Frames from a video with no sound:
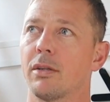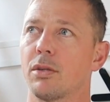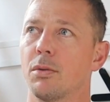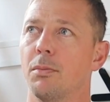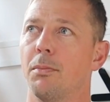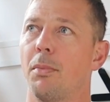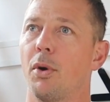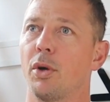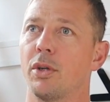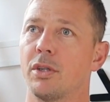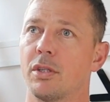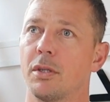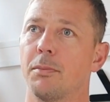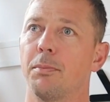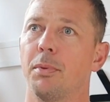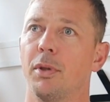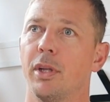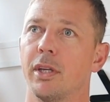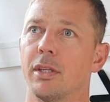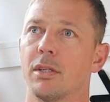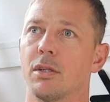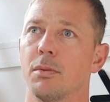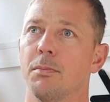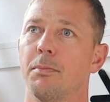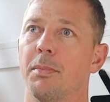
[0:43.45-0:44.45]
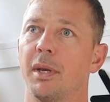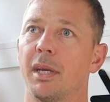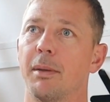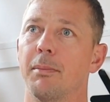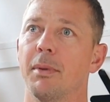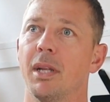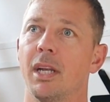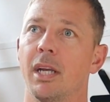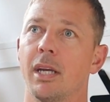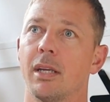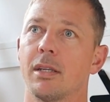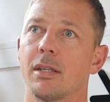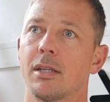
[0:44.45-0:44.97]
Some boys had played some big
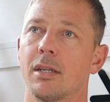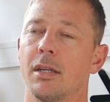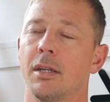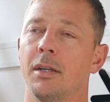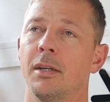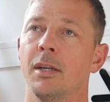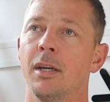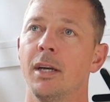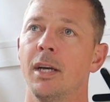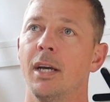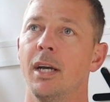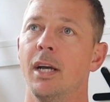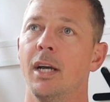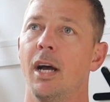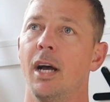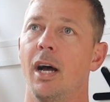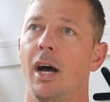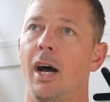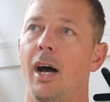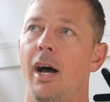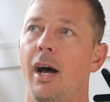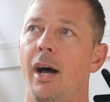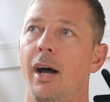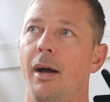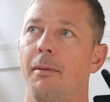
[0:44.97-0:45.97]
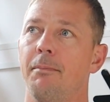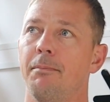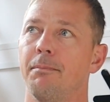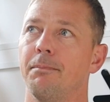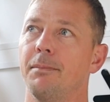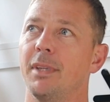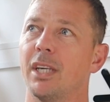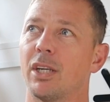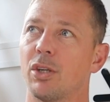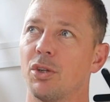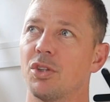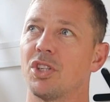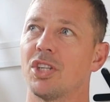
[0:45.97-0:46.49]
minutes, and um,
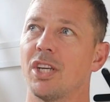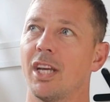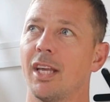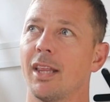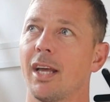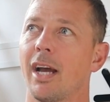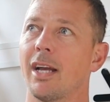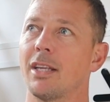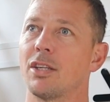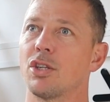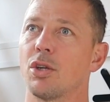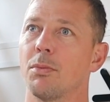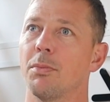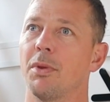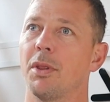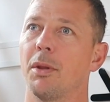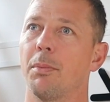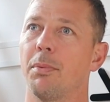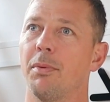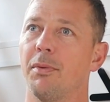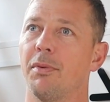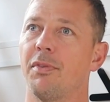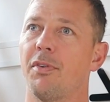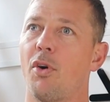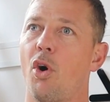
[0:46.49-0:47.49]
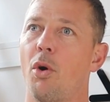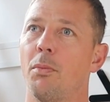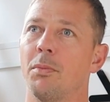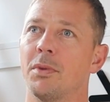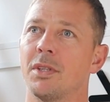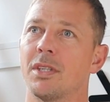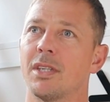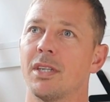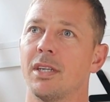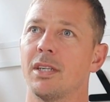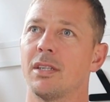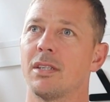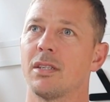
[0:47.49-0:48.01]
you could see that in some of the
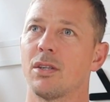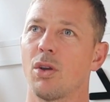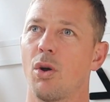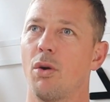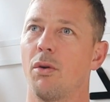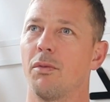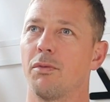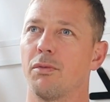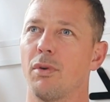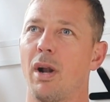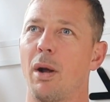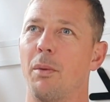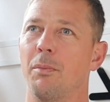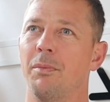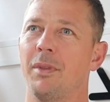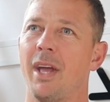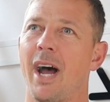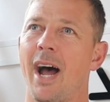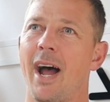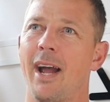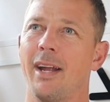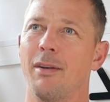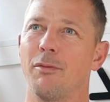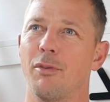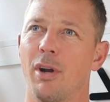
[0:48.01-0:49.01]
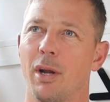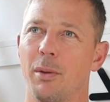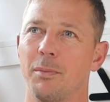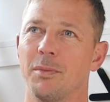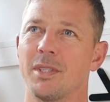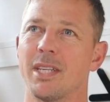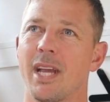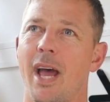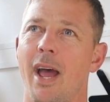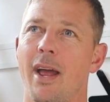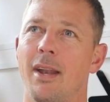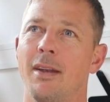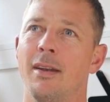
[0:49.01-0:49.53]
performances, sort of round nine, round
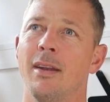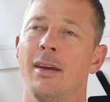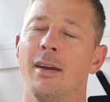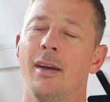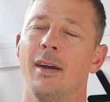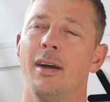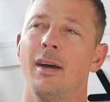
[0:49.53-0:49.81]
ten.